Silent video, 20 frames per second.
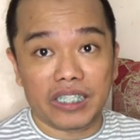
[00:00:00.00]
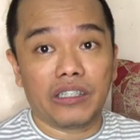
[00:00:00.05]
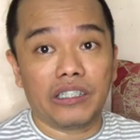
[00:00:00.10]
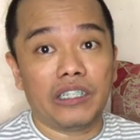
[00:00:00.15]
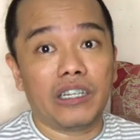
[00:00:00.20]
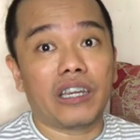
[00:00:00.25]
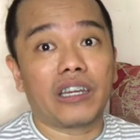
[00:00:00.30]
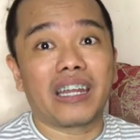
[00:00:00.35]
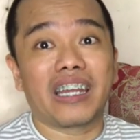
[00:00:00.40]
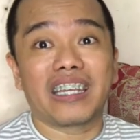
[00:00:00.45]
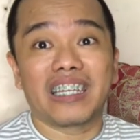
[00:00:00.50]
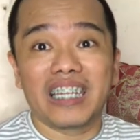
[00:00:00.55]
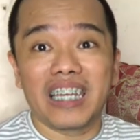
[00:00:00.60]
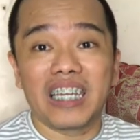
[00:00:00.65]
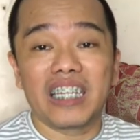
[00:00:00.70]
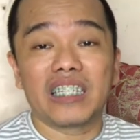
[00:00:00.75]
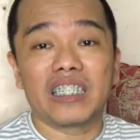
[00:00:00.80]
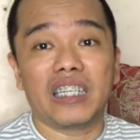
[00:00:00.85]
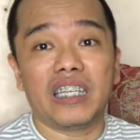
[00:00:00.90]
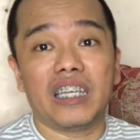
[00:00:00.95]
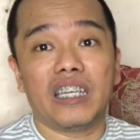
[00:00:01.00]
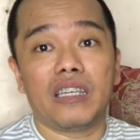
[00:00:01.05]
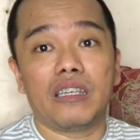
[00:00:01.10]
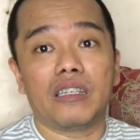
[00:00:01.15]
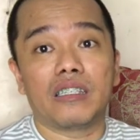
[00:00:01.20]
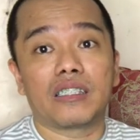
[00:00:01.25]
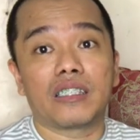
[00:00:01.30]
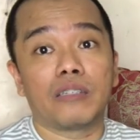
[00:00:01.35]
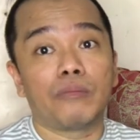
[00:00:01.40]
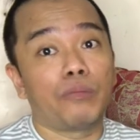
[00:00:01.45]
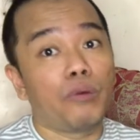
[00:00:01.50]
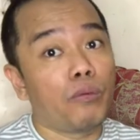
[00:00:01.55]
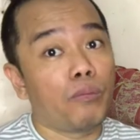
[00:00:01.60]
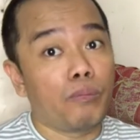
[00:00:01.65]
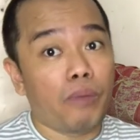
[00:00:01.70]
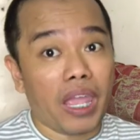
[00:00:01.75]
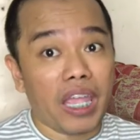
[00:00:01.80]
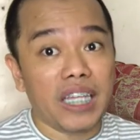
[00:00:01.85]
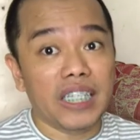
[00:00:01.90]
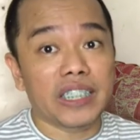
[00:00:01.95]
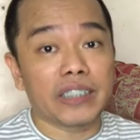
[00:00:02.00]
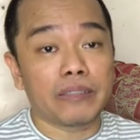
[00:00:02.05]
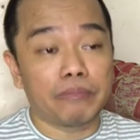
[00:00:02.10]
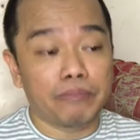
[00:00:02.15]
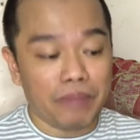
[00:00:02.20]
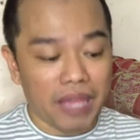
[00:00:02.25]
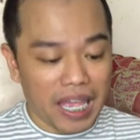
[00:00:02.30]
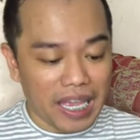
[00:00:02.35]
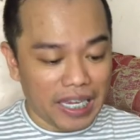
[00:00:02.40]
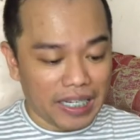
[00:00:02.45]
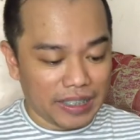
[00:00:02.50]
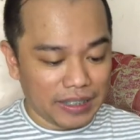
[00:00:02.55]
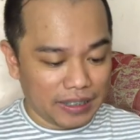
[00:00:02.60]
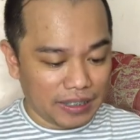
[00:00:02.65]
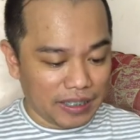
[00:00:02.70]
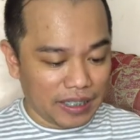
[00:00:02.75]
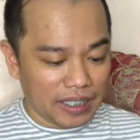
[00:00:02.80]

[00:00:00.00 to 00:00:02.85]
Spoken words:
They are again a Cebu-based band